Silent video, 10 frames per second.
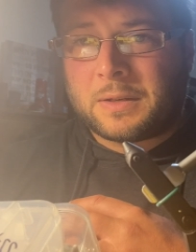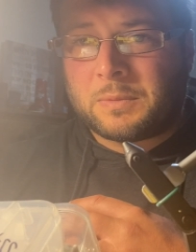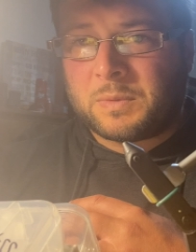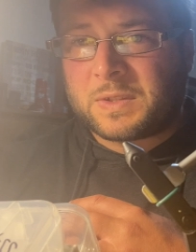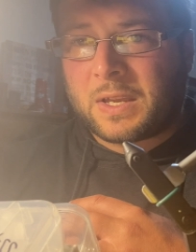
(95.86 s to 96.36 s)

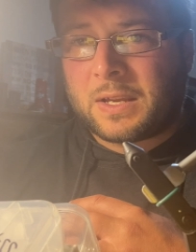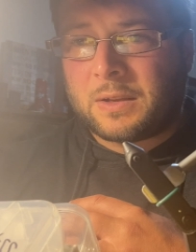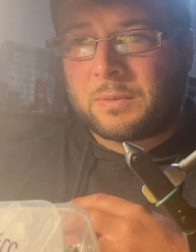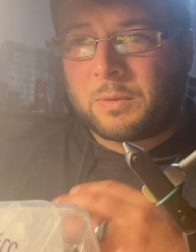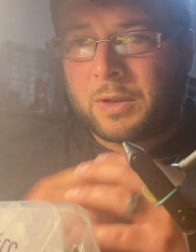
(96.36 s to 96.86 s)
was like,
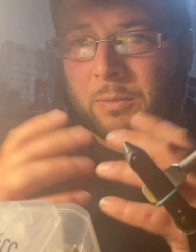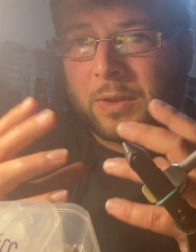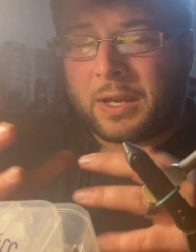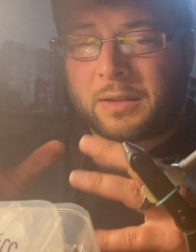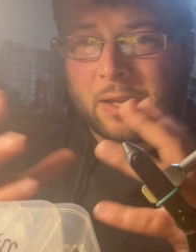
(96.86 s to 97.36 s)
the one that won
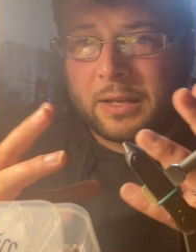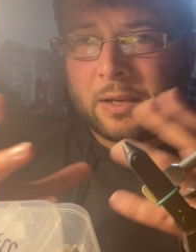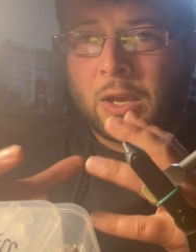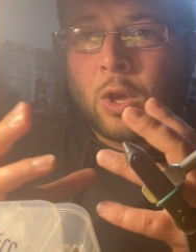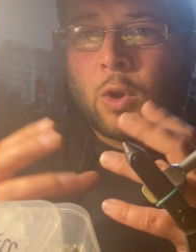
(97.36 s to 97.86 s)
that like
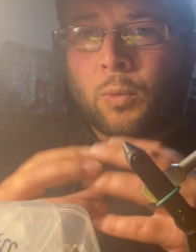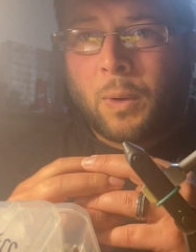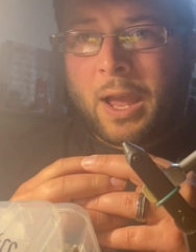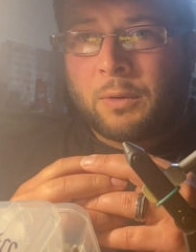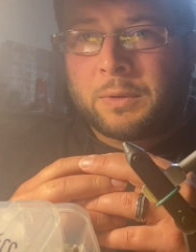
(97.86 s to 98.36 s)

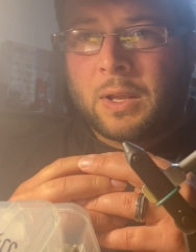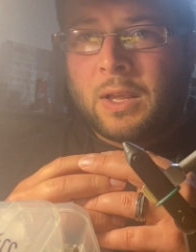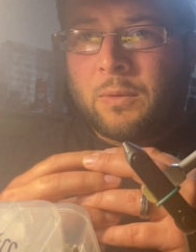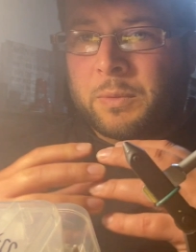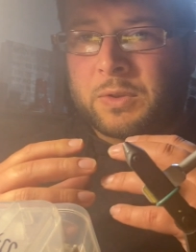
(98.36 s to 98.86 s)
round
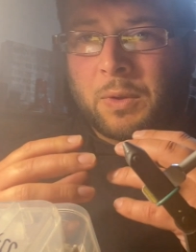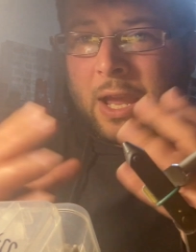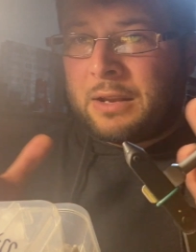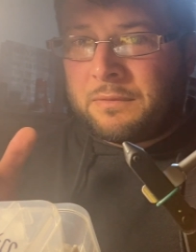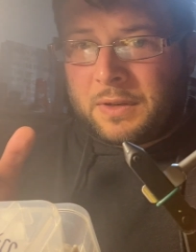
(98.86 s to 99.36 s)
was only
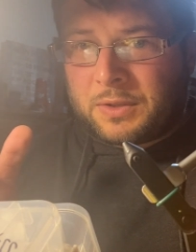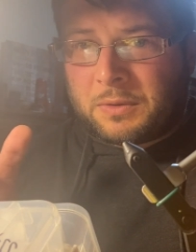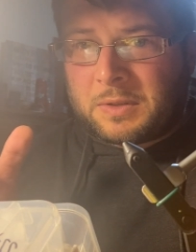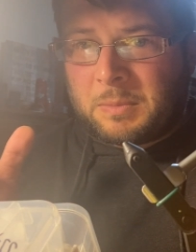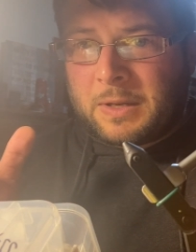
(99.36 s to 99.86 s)
8 fish on
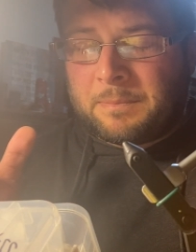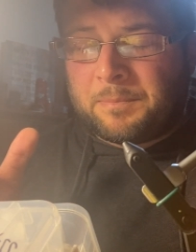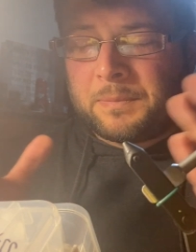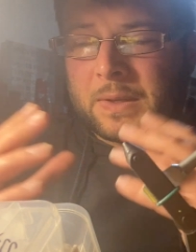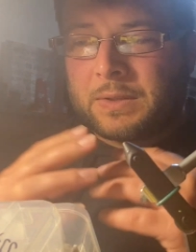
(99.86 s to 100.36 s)
this beat.
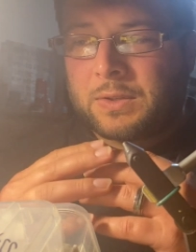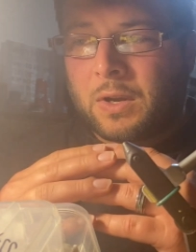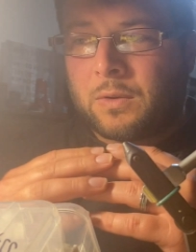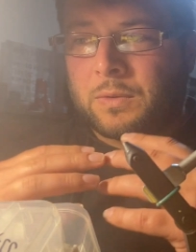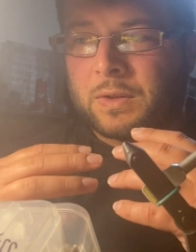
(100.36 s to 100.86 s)

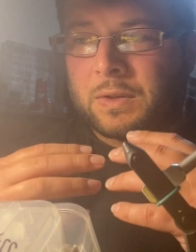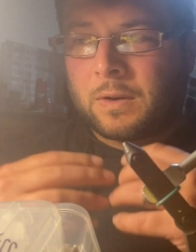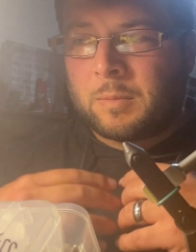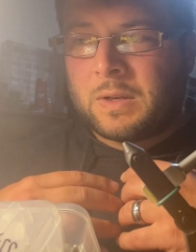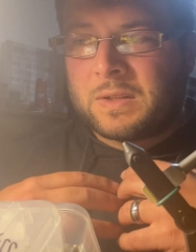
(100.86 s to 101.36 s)
So the
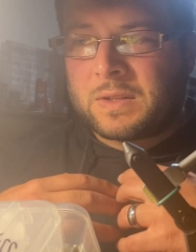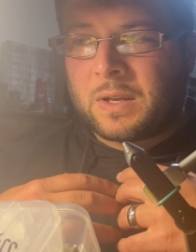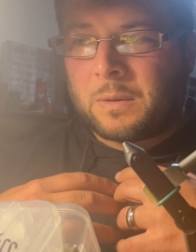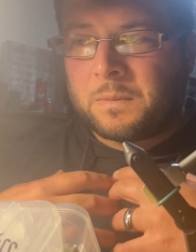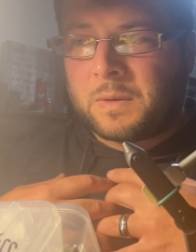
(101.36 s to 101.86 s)
tournament
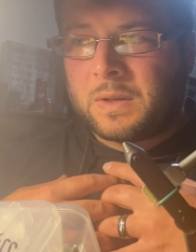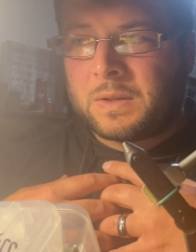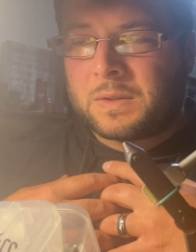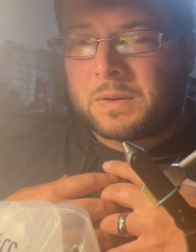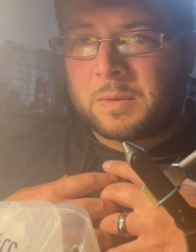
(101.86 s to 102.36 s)
itself
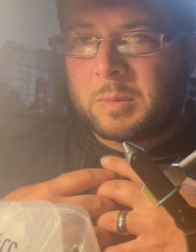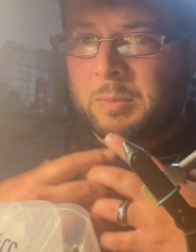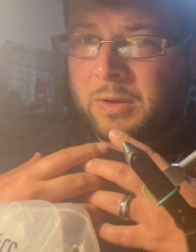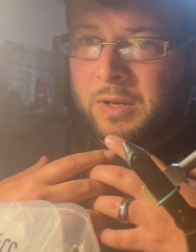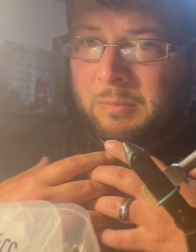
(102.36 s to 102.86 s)
is going to be
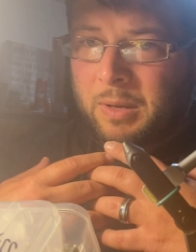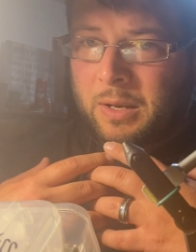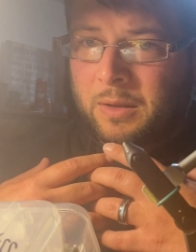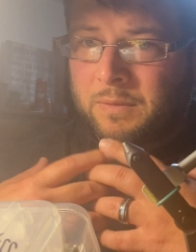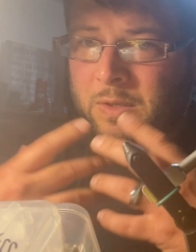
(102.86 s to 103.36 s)
pretty
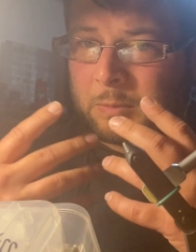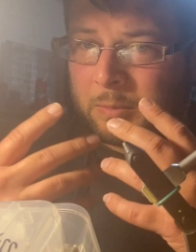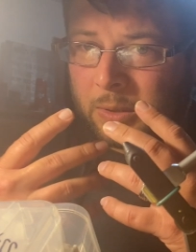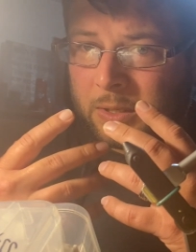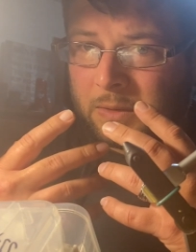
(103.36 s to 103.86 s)
competitive. It's going to be
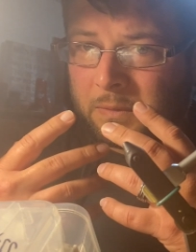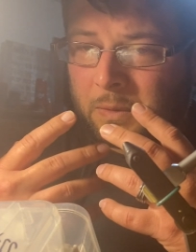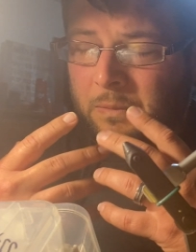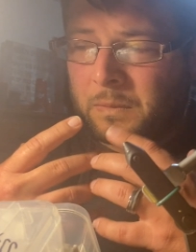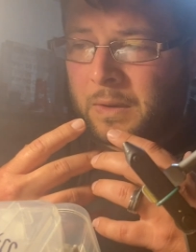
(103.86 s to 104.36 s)
pretty
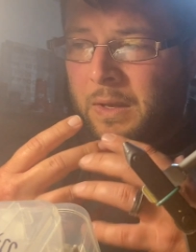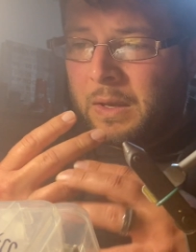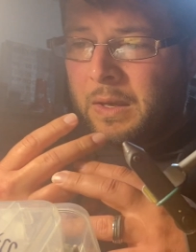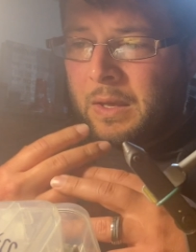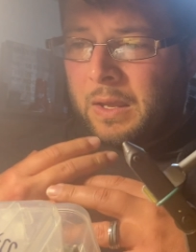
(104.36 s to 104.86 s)
difficult.
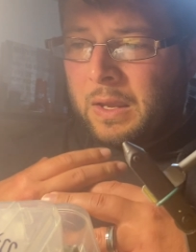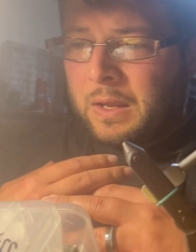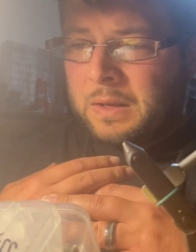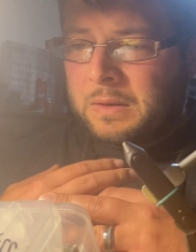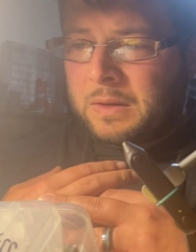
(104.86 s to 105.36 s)

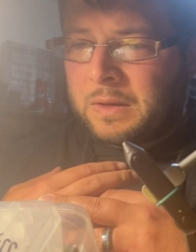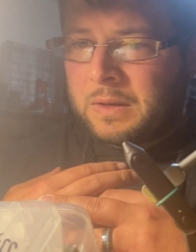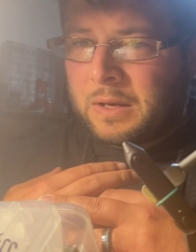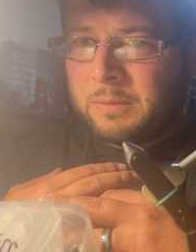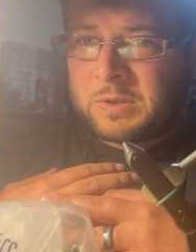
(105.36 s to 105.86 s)
And
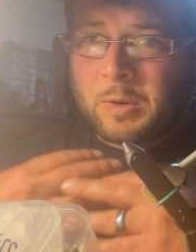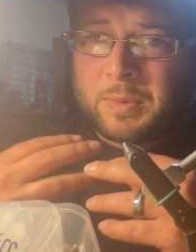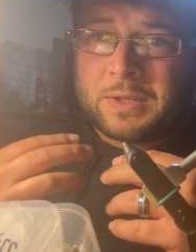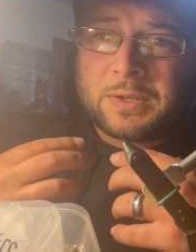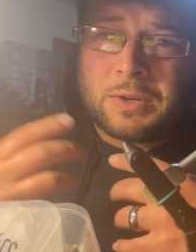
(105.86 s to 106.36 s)
I was
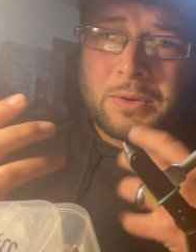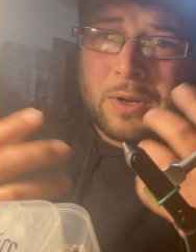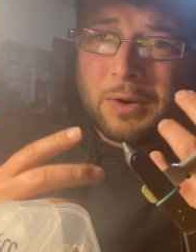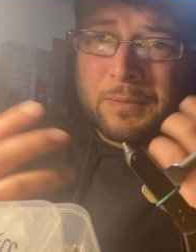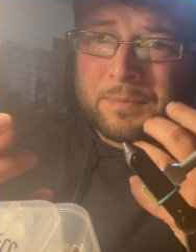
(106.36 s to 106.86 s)
hoping to show y'all,